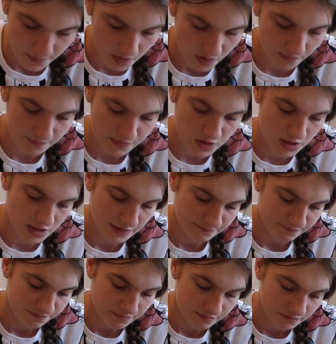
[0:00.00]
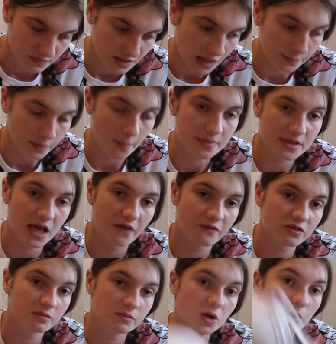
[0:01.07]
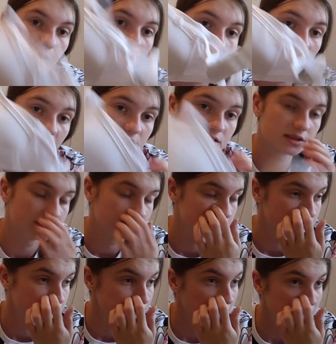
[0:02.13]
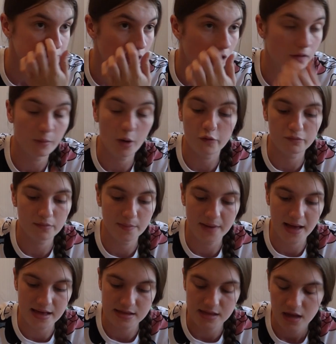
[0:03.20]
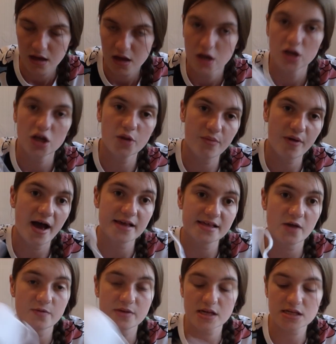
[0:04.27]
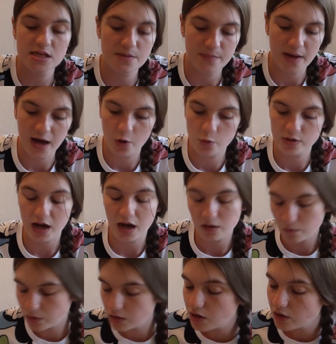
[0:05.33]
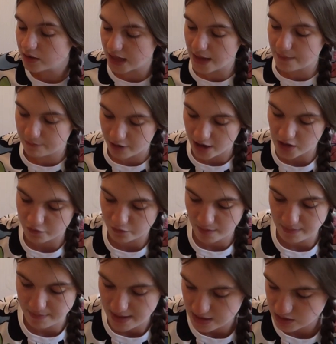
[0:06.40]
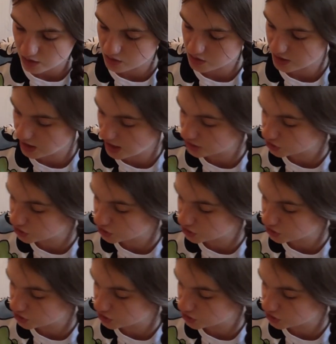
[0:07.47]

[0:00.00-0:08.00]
But I bought myself some new bras. That's all I bought from M&S. New bras, over £16. I will only get bras from M&S because they